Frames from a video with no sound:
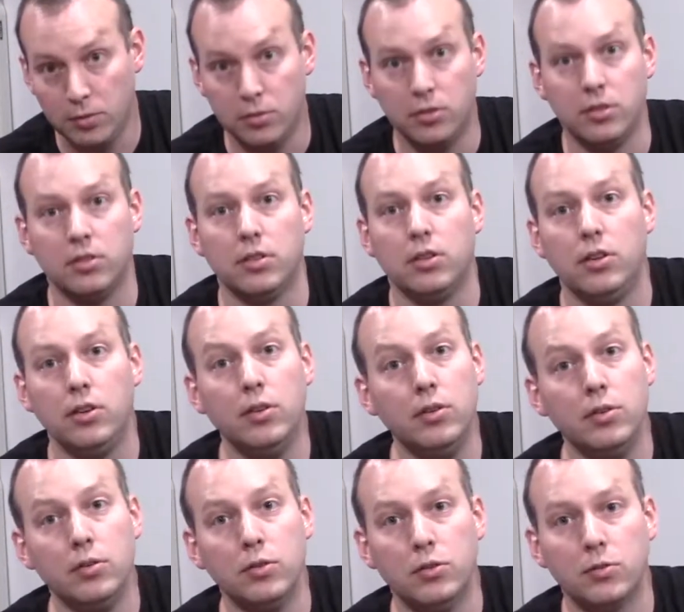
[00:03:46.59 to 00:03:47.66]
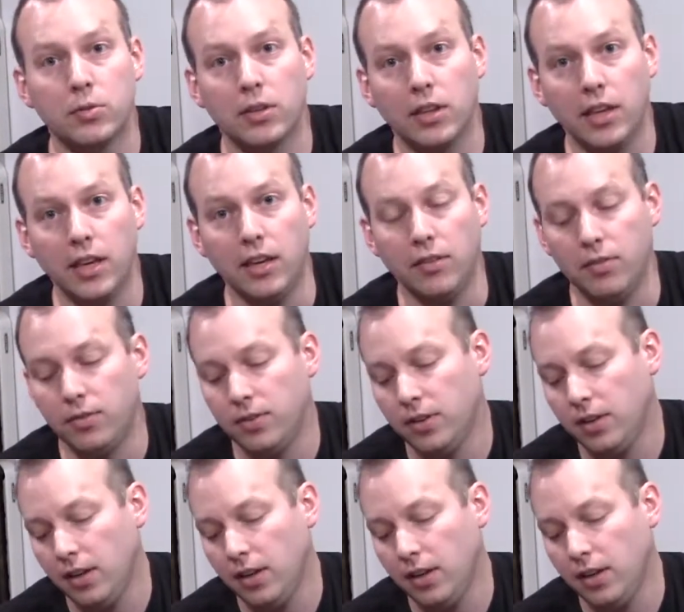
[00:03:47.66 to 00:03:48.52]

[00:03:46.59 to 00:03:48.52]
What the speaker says: which is a huge relief,